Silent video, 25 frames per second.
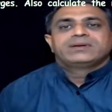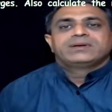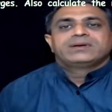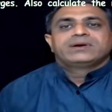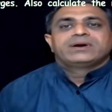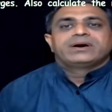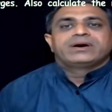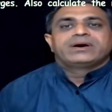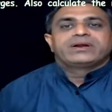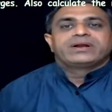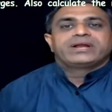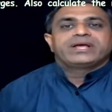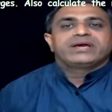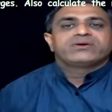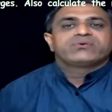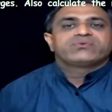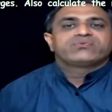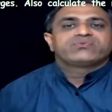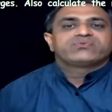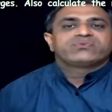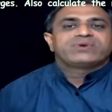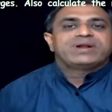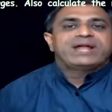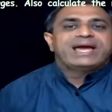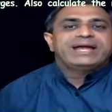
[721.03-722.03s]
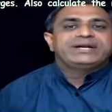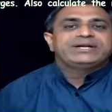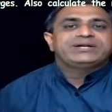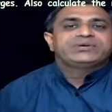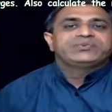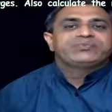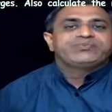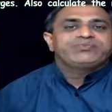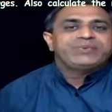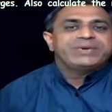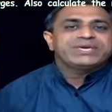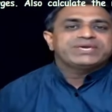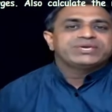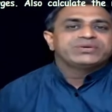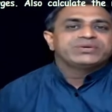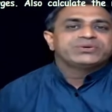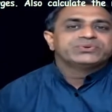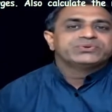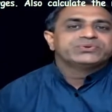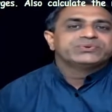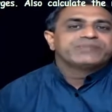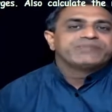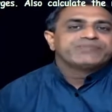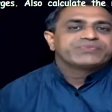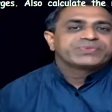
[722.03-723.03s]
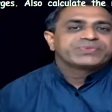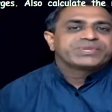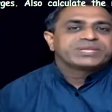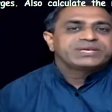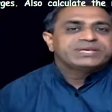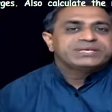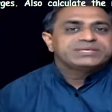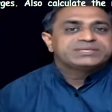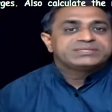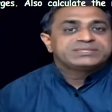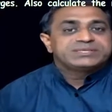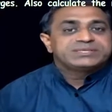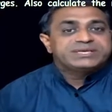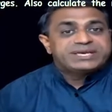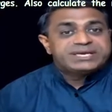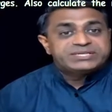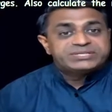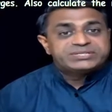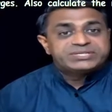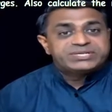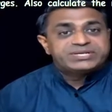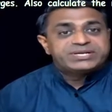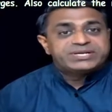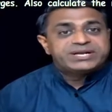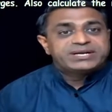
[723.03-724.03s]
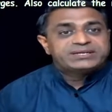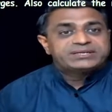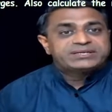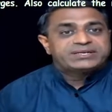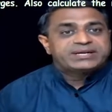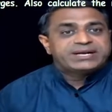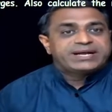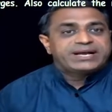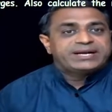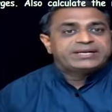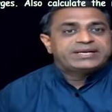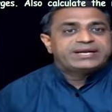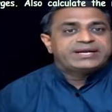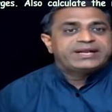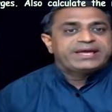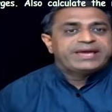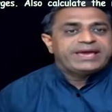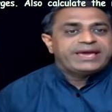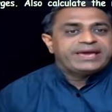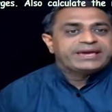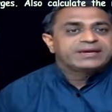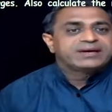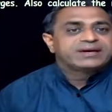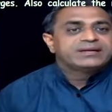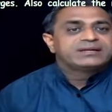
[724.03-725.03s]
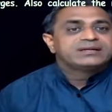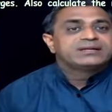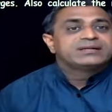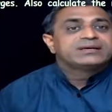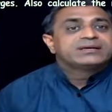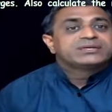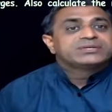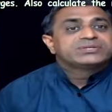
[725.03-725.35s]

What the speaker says: A ray of light PQ is incident at an angle